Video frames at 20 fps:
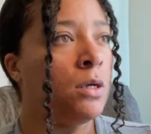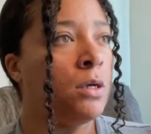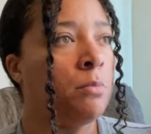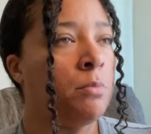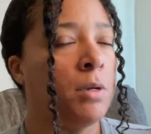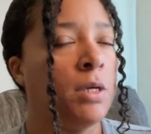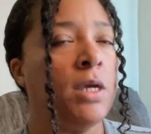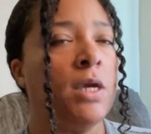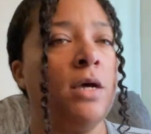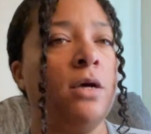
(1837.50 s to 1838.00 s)

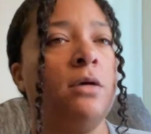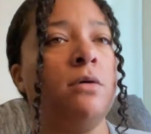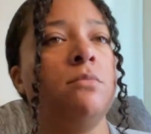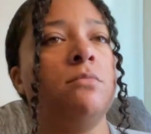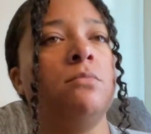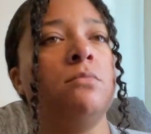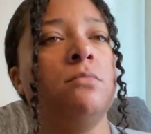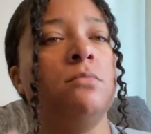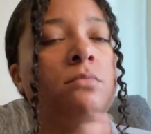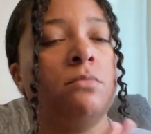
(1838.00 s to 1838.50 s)
But yeah,
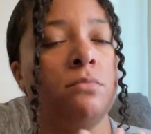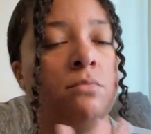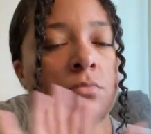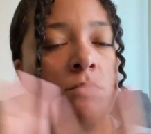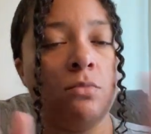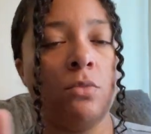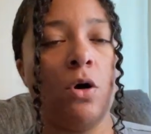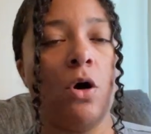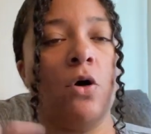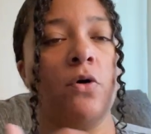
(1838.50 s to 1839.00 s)

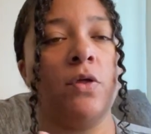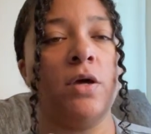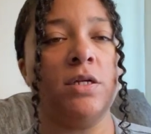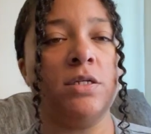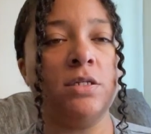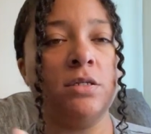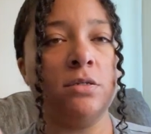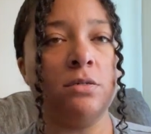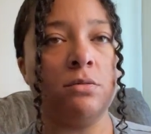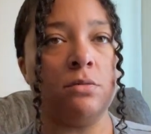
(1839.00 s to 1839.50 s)
all that
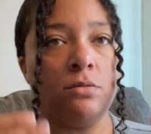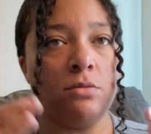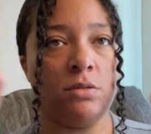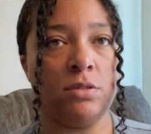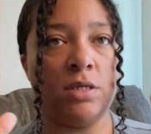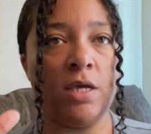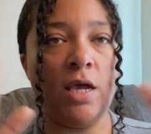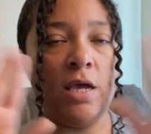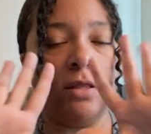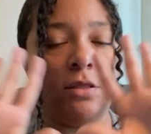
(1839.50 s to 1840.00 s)
to
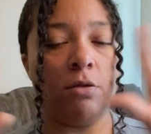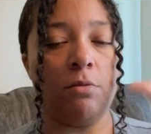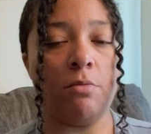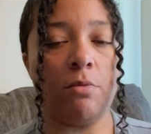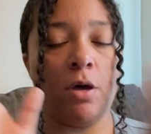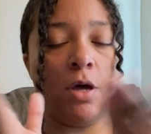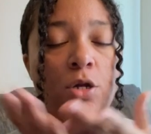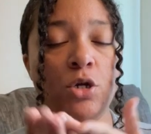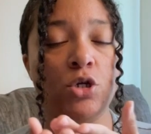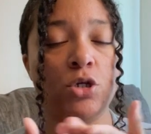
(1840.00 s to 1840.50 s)
say, the
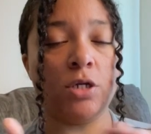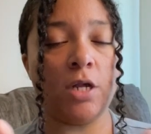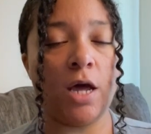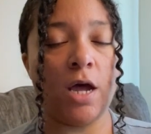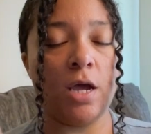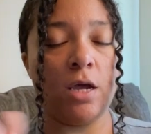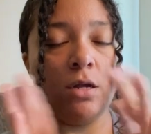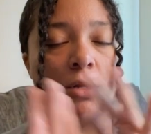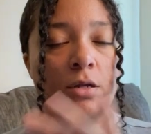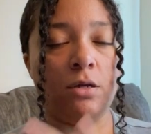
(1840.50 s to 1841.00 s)

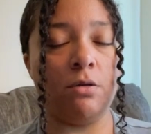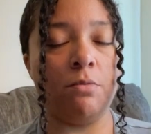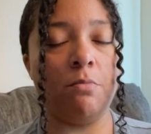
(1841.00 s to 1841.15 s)
underlying